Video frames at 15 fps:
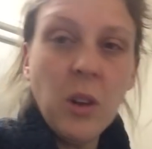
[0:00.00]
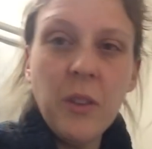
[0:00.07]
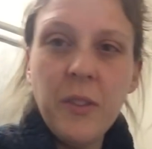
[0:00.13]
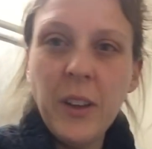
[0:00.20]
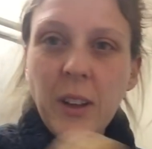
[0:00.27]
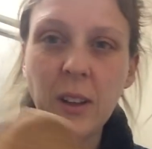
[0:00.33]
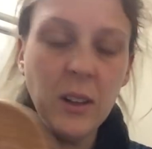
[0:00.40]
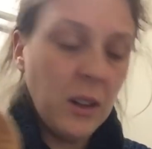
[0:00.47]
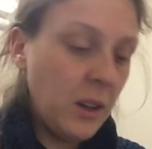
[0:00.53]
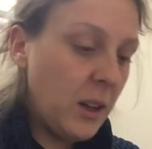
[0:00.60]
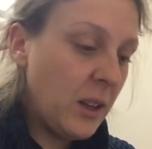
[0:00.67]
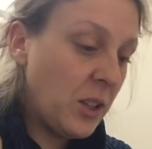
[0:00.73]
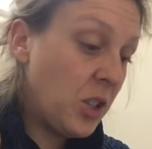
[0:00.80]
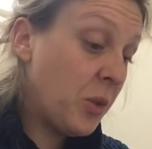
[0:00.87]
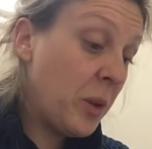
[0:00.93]
I think,
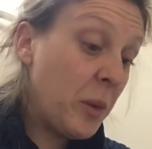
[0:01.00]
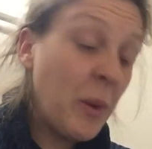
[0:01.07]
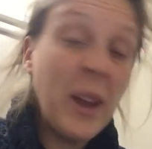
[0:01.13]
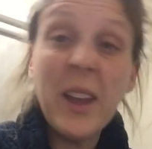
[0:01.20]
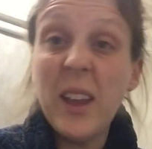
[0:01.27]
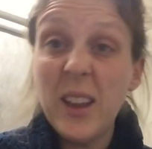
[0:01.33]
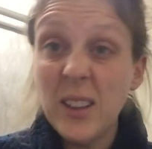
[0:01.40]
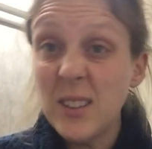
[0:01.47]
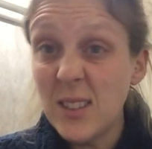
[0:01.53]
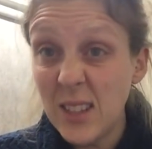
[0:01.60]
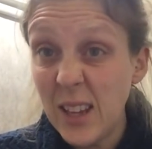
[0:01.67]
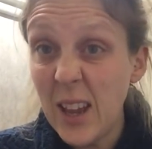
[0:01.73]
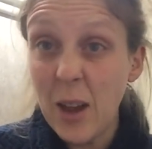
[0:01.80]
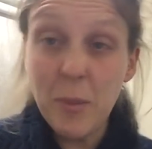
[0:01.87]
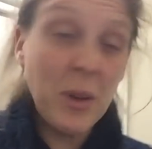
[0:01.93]
should we weigh it and
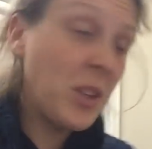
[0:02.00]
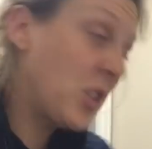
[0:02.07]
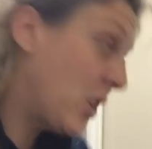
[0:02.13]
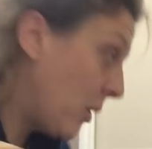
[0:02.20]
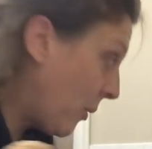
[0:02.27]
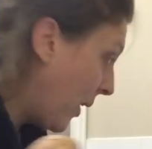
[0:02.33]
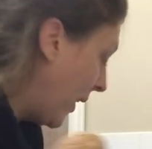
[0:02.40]
see how much it